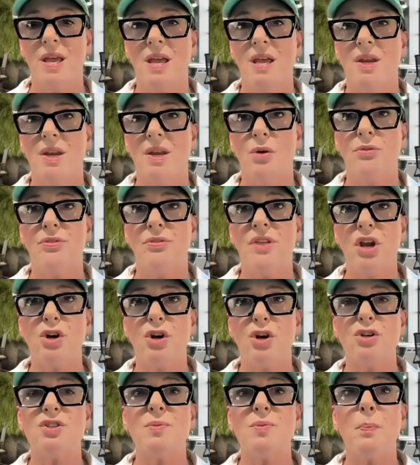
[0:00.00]

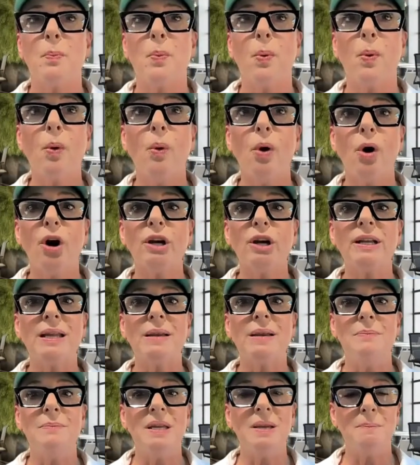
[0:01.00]
Their support
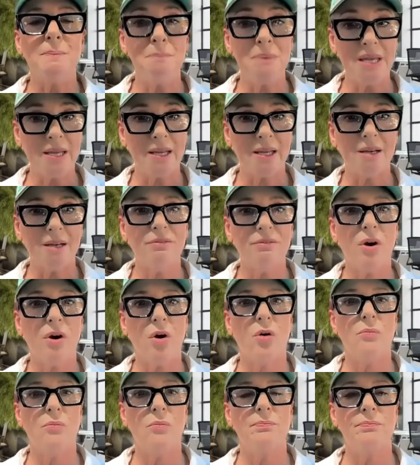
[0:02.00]
can be a beacon of
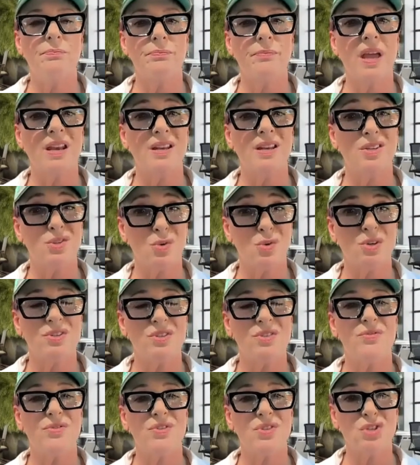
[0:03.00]
hope and a
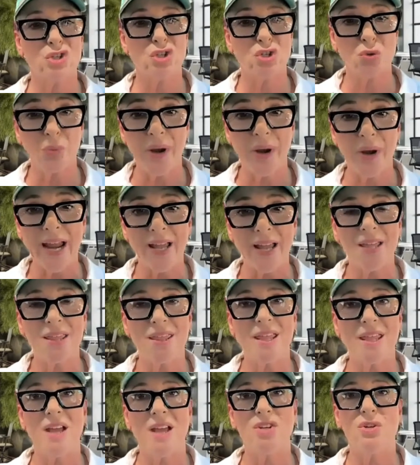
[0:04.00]
source of
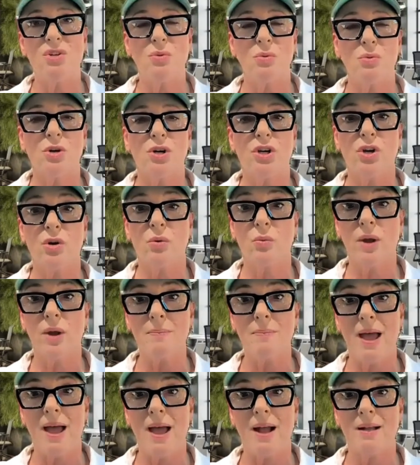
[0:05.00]
strength as you work your way
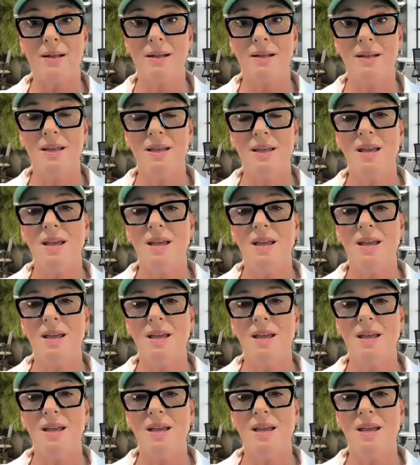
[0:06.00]
back.